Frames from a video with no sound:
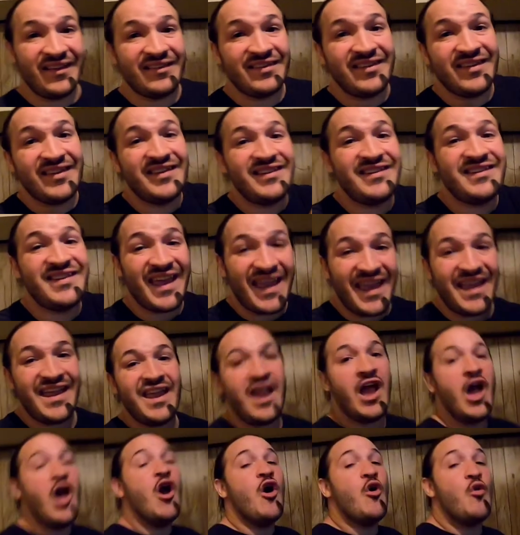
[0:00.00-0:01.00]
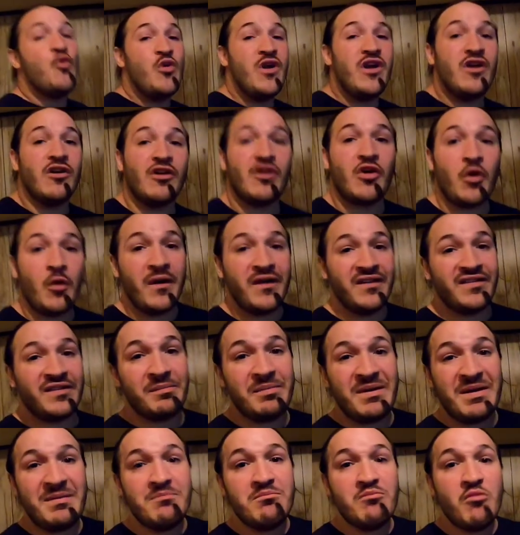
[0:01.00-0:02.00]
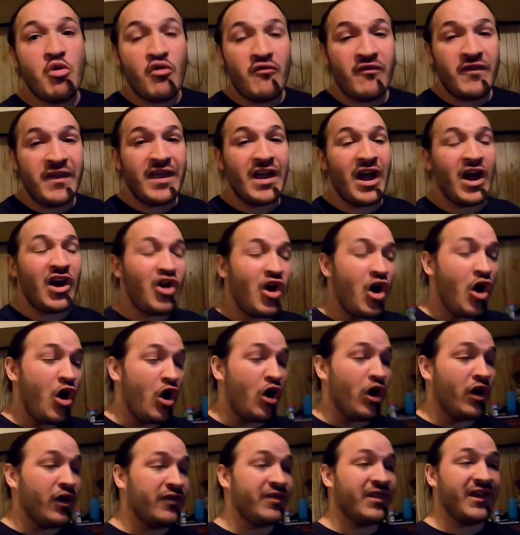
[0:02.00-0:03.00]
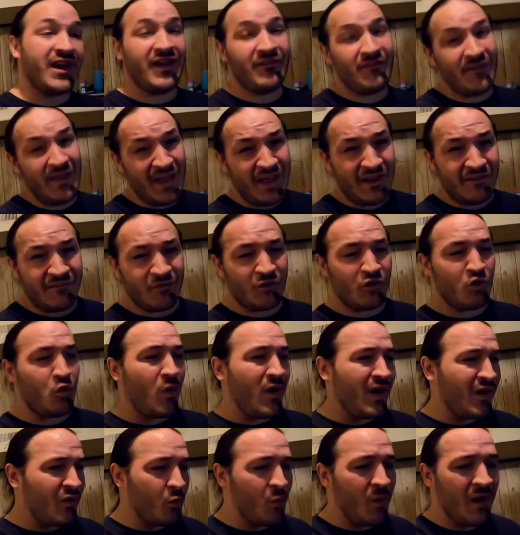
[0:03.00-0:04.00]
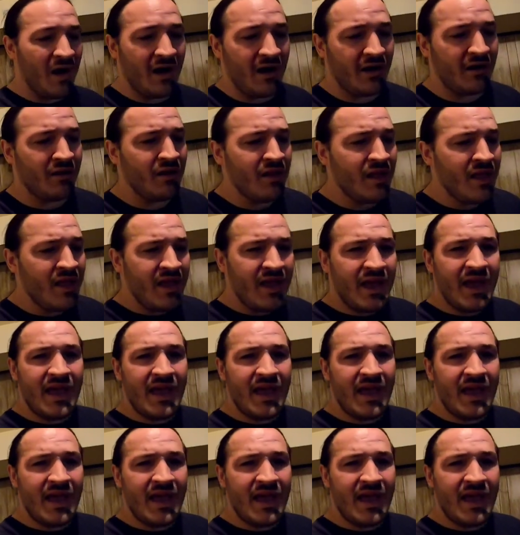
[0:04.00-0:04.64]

And today, we are going to be moving a car that I've had for quite a while.